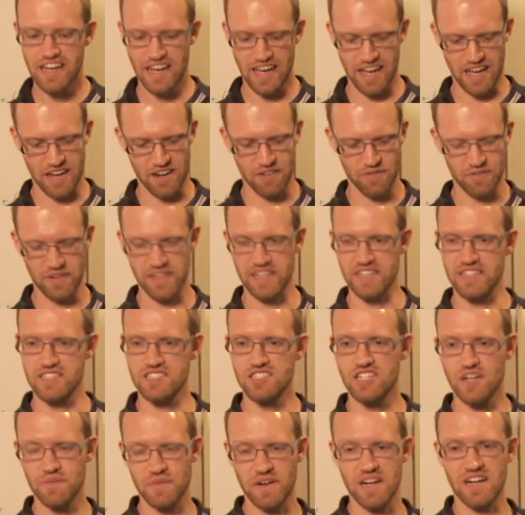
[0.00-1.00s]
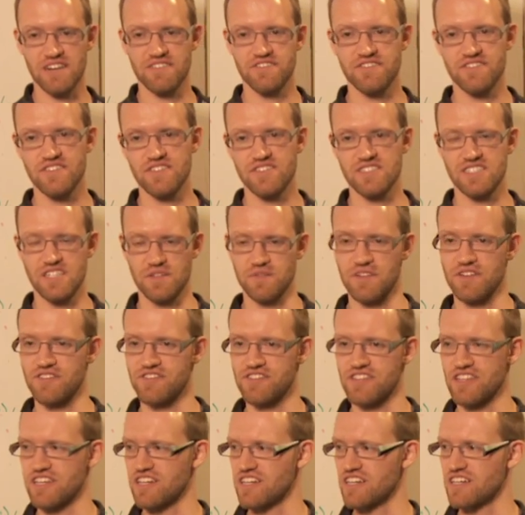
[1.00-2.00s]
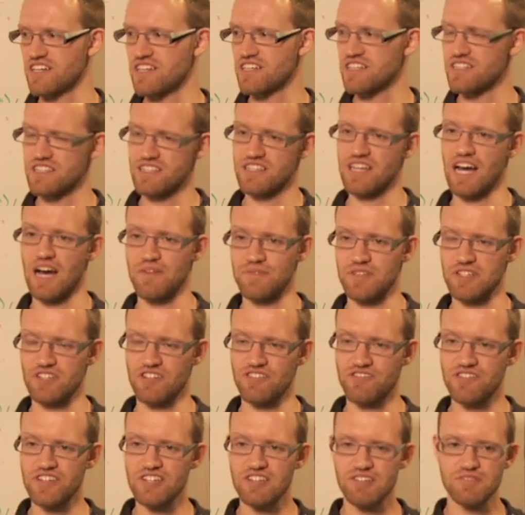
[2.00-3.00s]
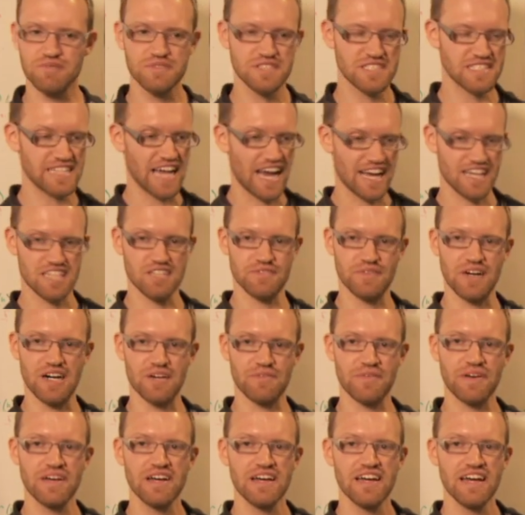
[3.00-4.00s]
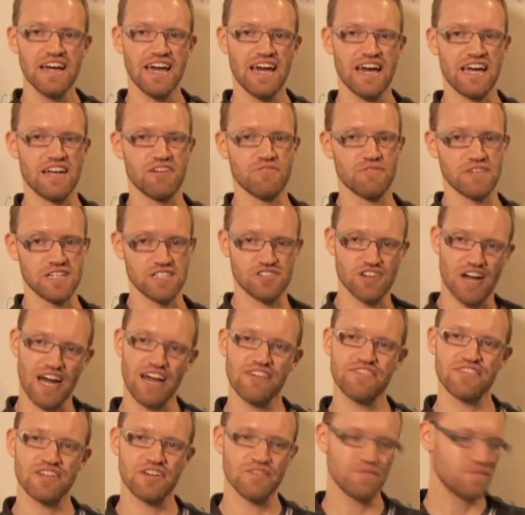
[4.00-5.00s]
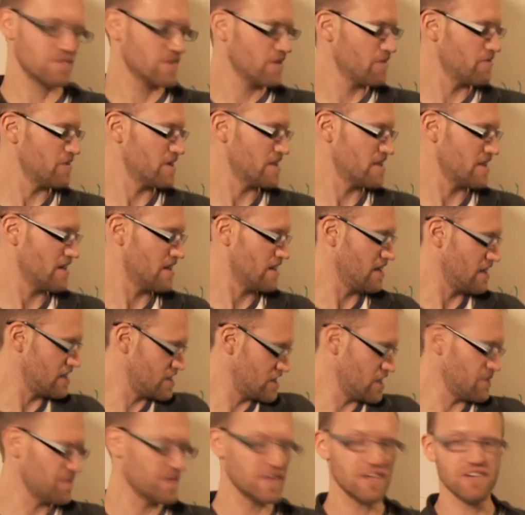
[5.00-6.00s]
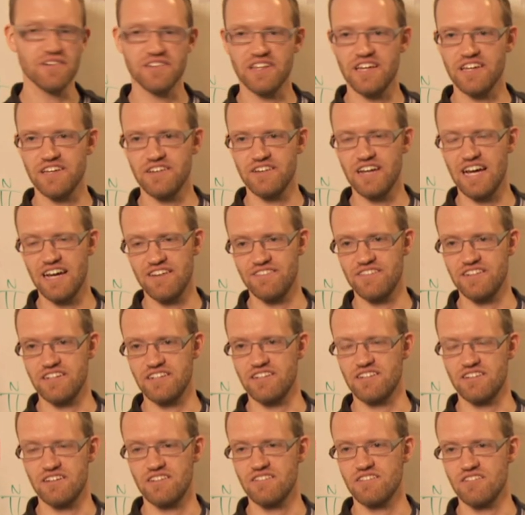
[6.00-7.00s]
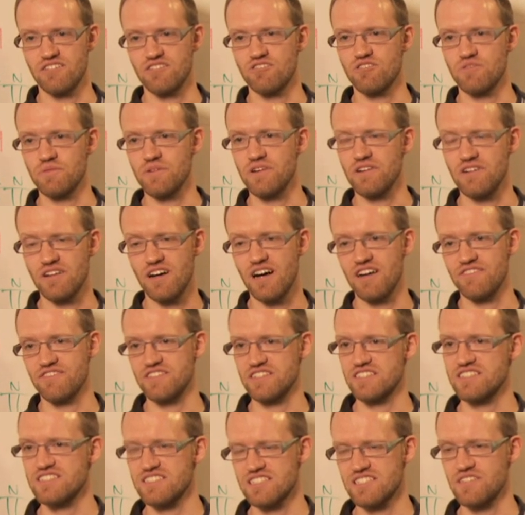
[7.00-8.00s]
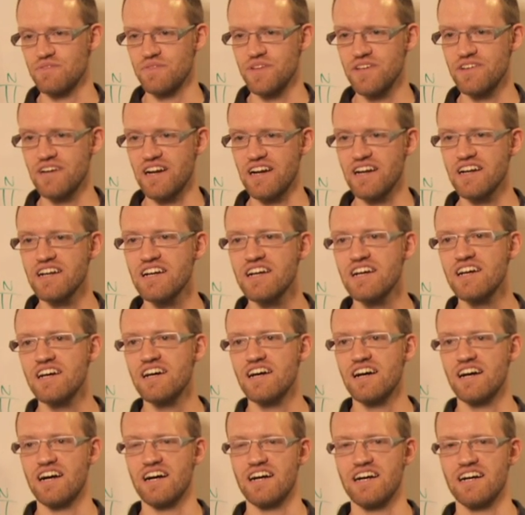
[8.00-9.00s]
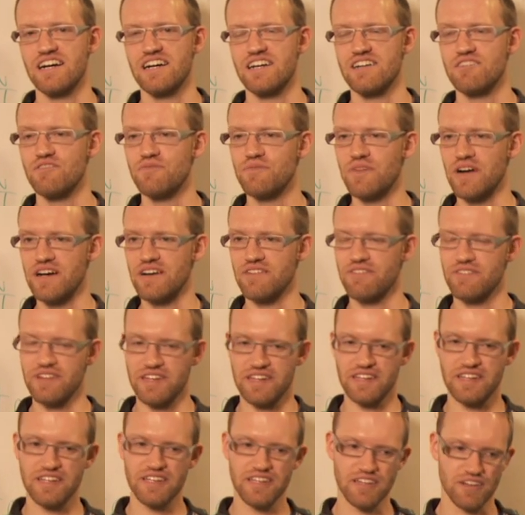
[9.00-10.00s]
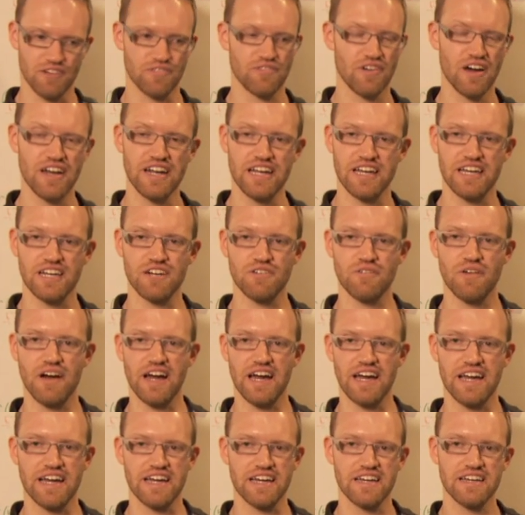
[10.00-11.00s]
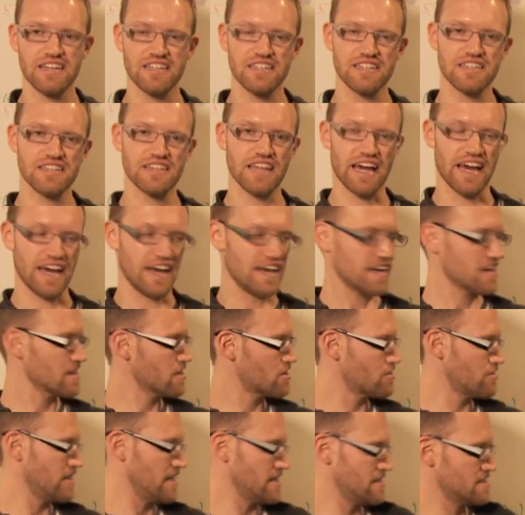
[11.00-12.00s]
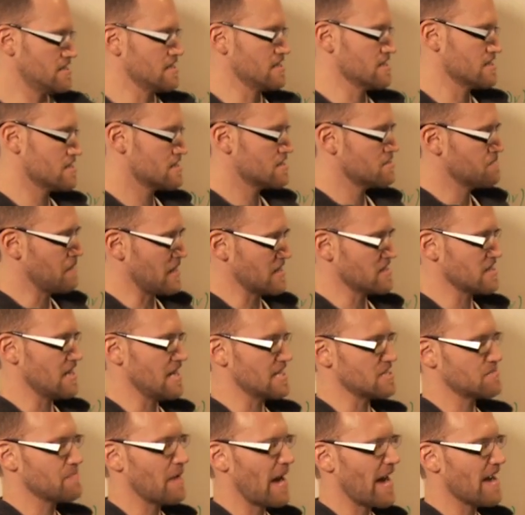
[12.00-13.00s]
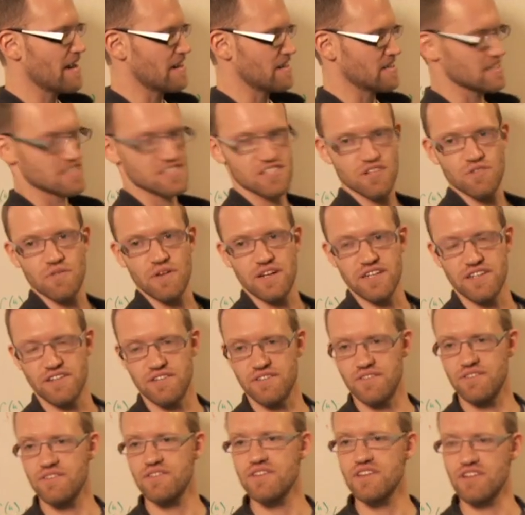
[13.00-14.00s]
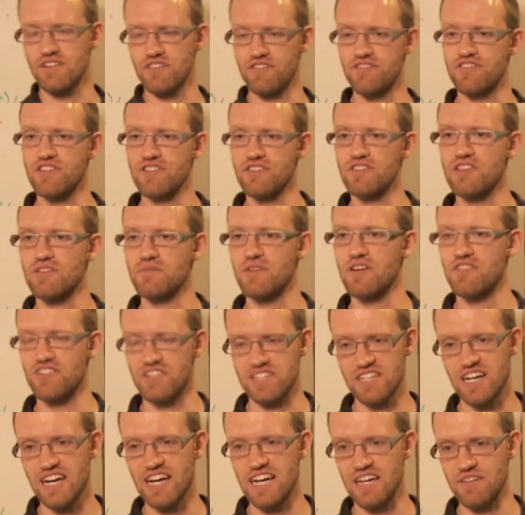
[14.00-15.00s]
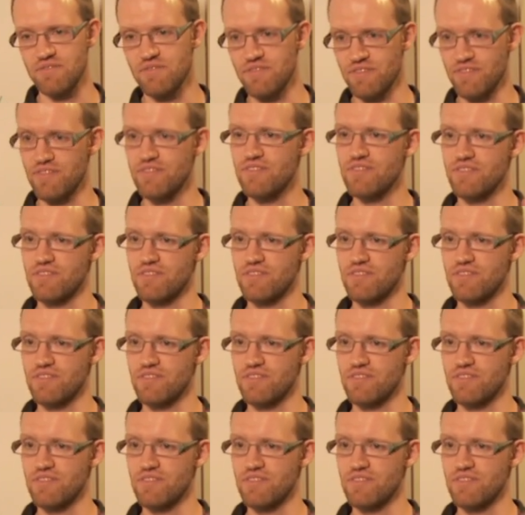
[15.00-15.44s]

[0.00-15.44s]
and we strip off some of the optical films, stack them up, and we drive them with a GPU that you'd have in your normal office computer. But we run it in a way that creates these specialized patterns, so when you, view them over time